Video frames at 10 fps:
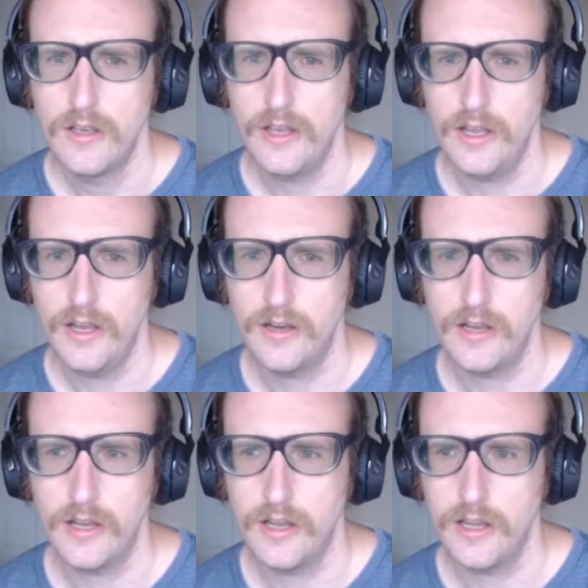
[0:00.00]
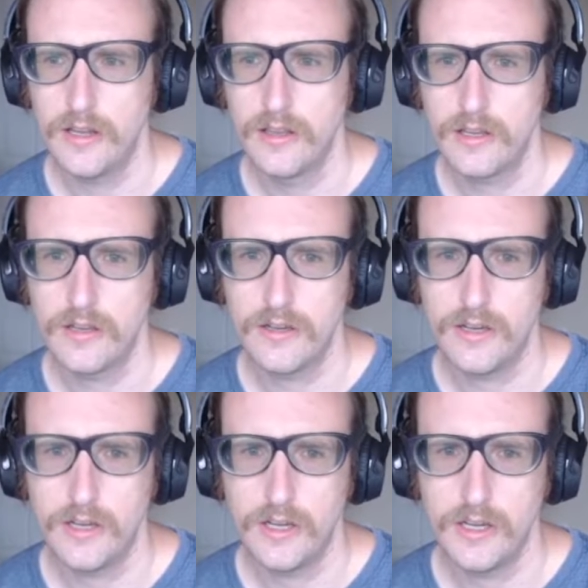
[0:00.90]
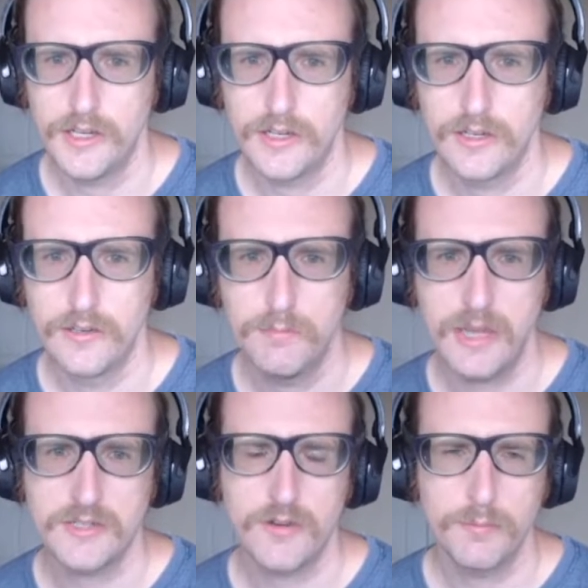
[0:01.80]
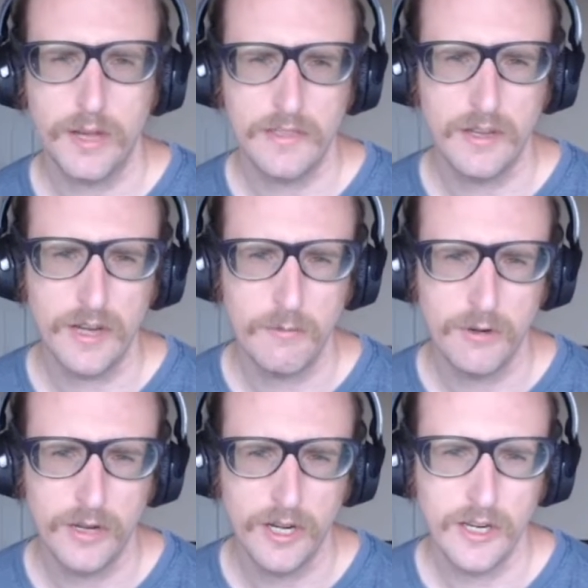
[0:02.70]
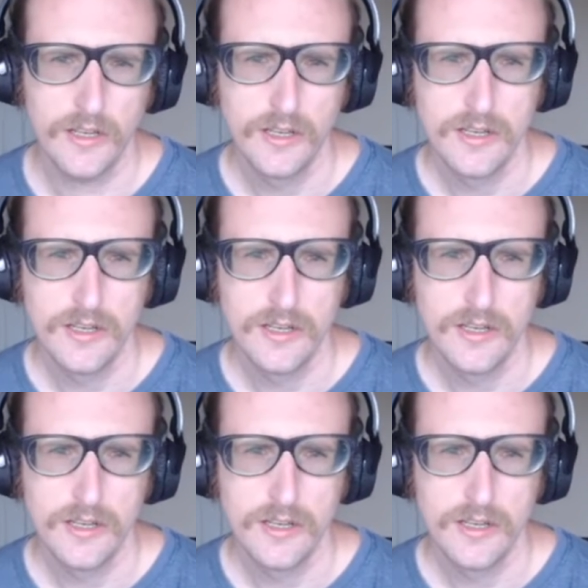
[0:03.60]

and I click on Mastering Python Networking,